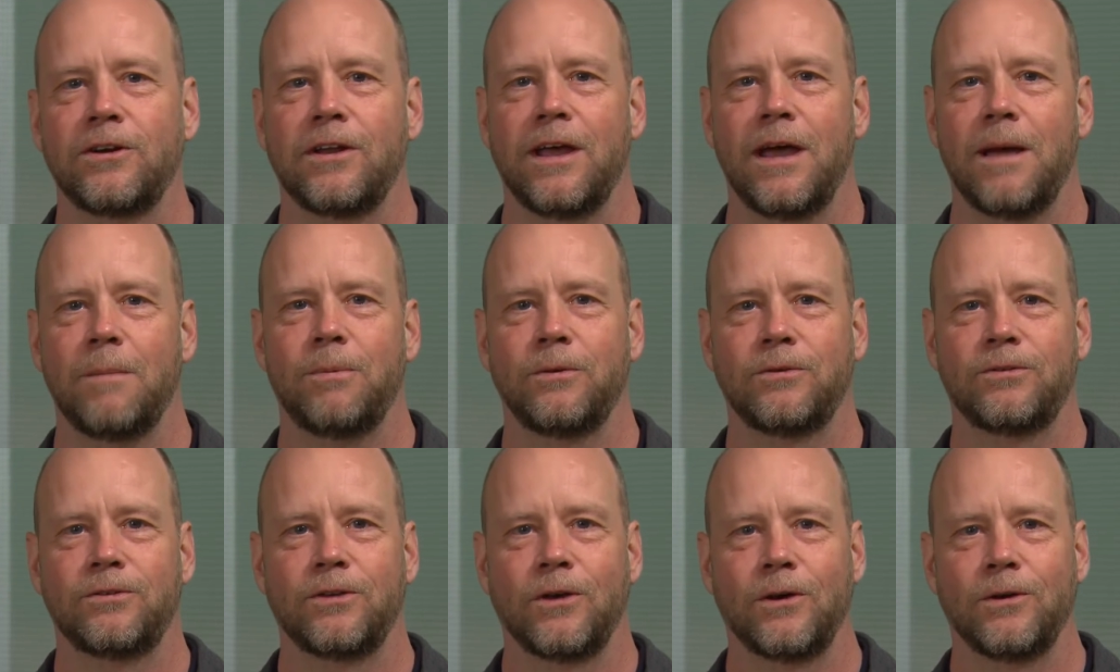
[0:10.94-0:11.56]

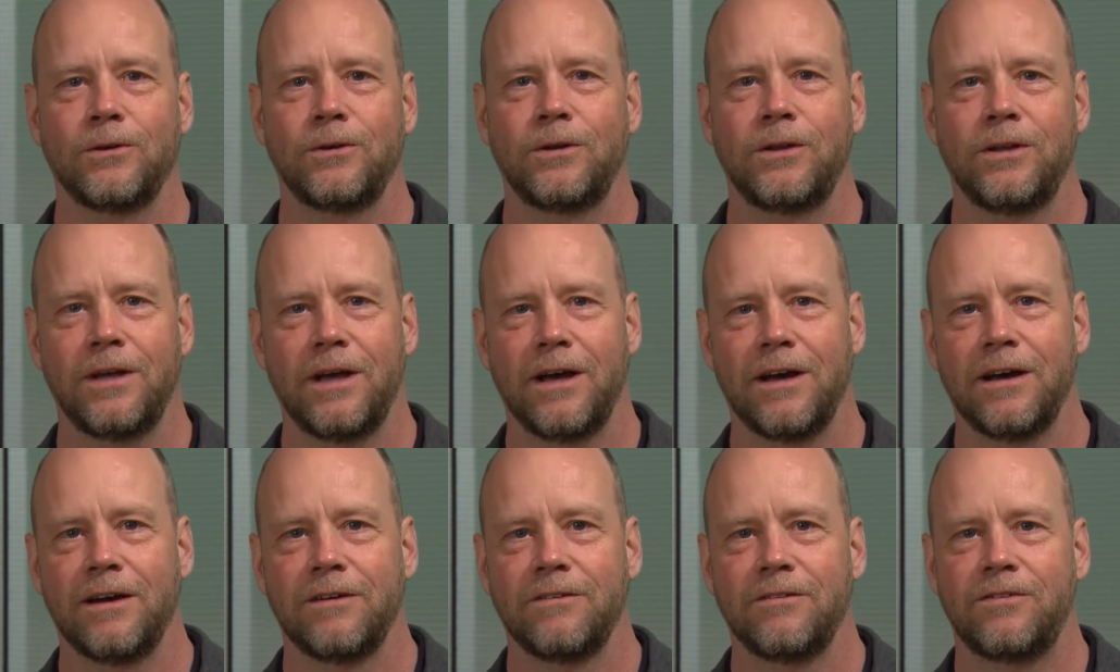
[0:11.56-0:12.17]
episode
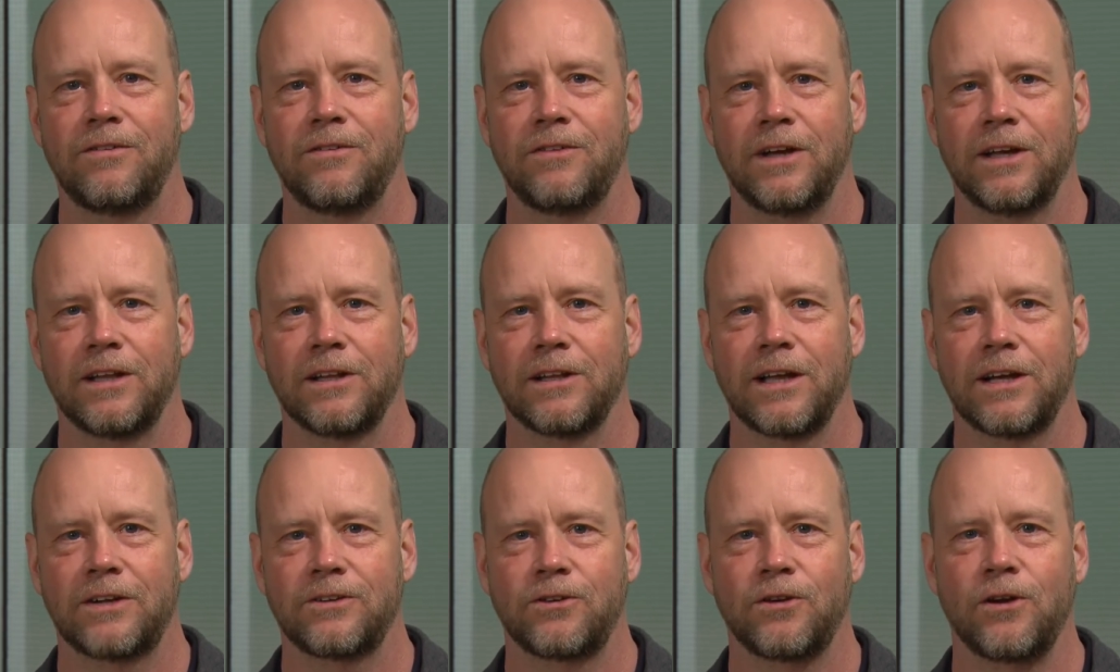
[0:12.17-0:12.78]
of
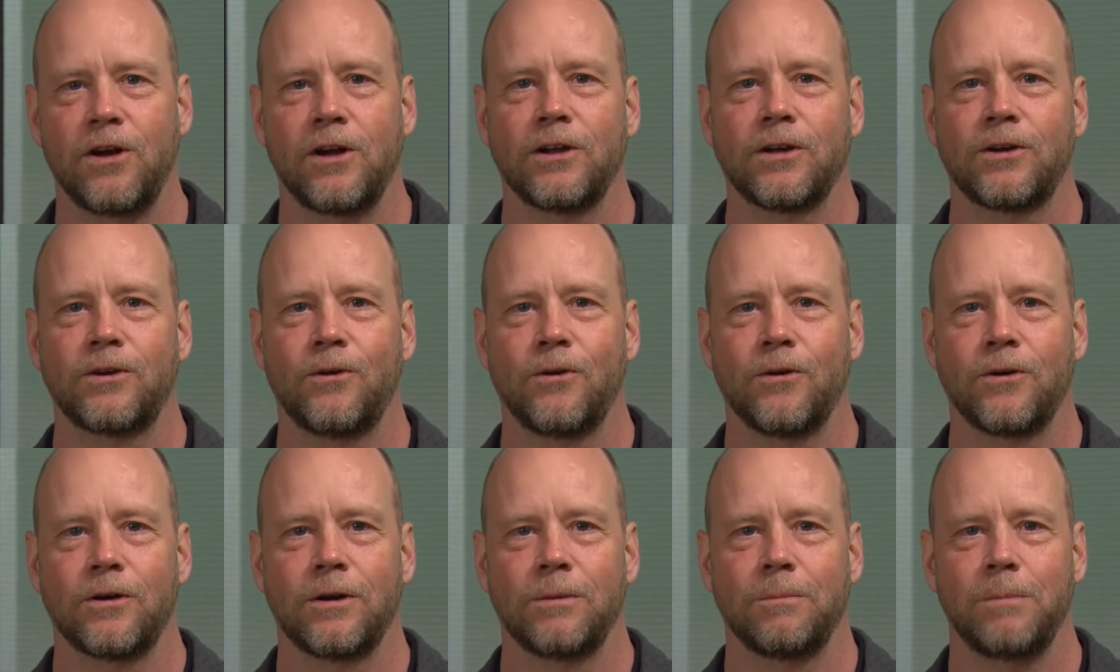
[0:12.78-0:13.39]
Electronic
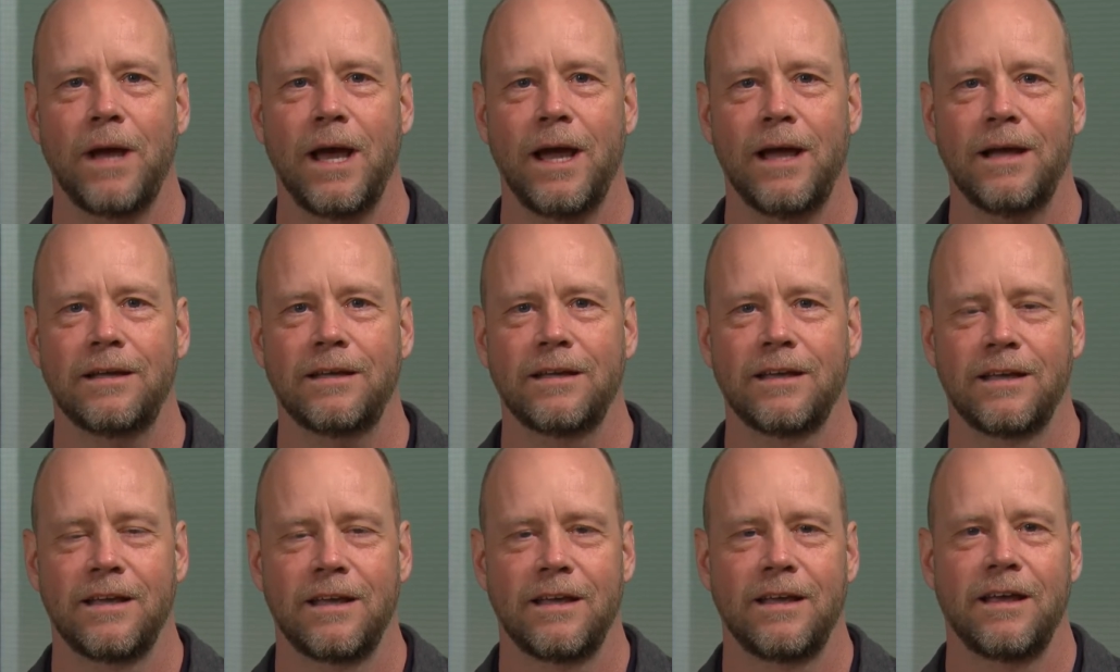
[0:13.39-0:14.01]
Quarterback.
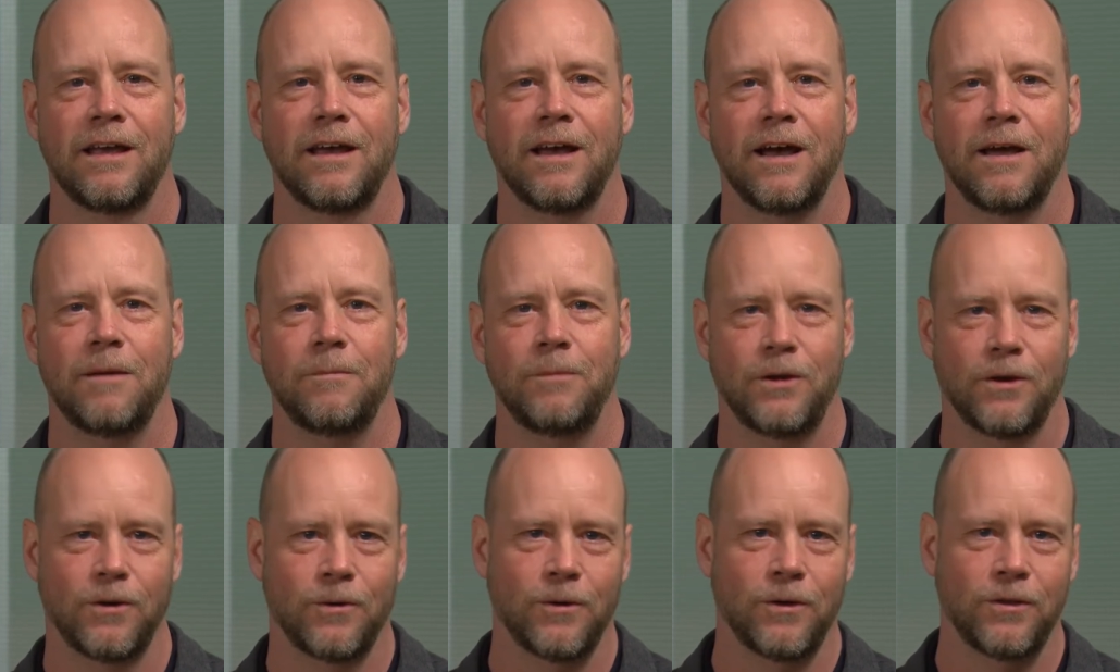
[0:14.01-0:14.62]
I'm
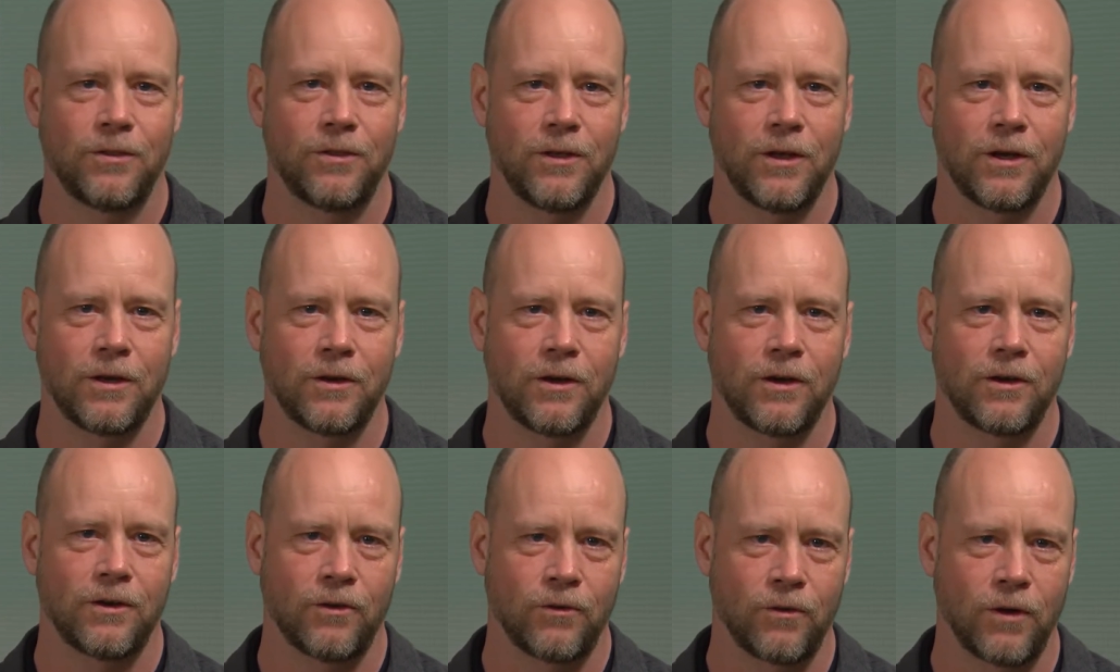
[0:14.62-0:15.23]
here with a
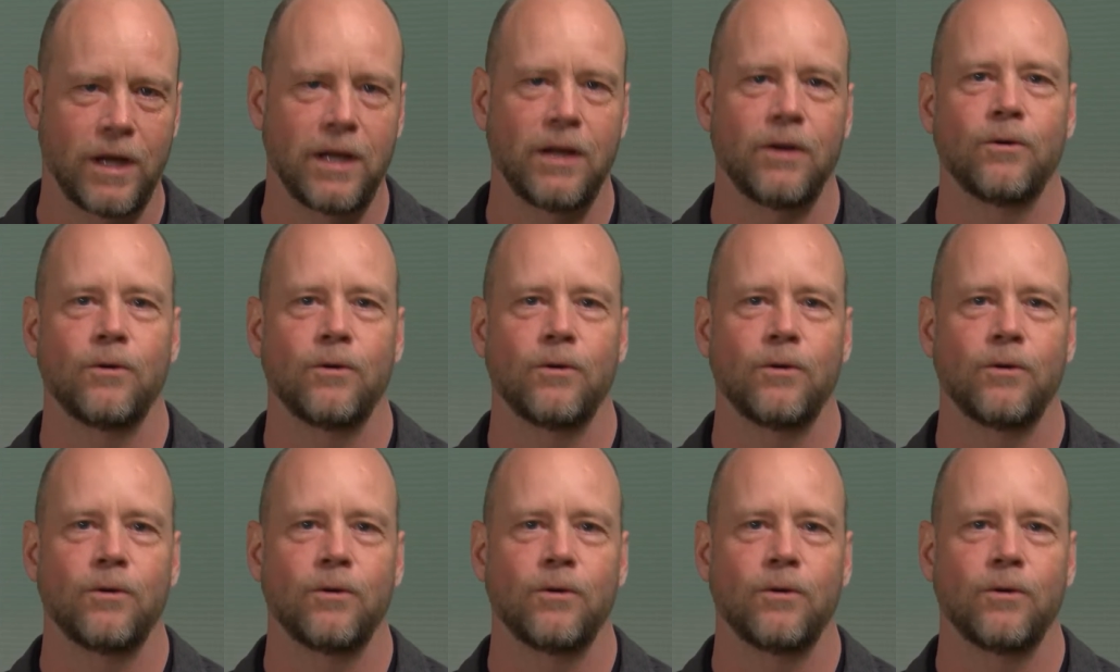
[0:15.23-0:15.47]
great